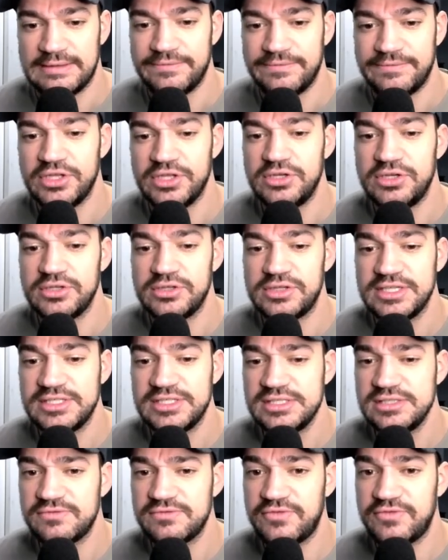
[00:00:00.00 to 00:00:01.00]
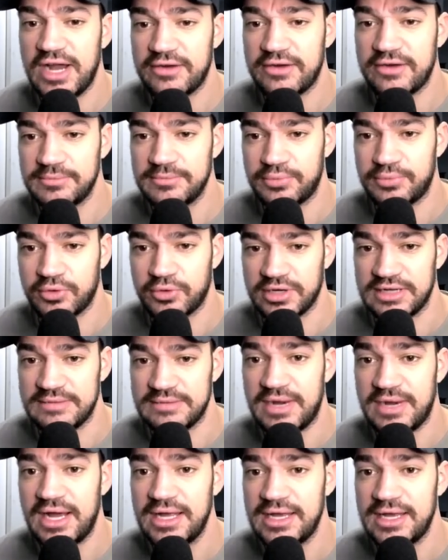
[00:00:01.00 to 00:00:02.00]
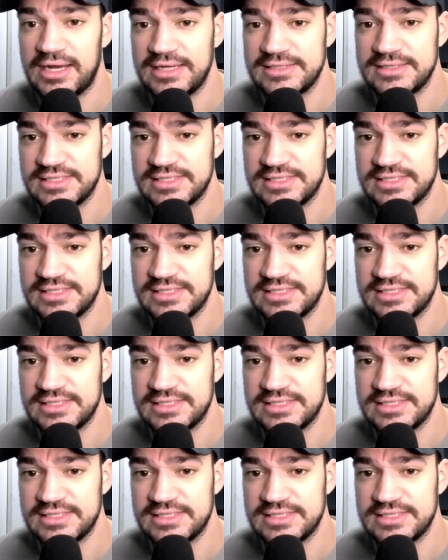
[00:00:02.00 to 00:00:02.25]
This is very important. In my eyes,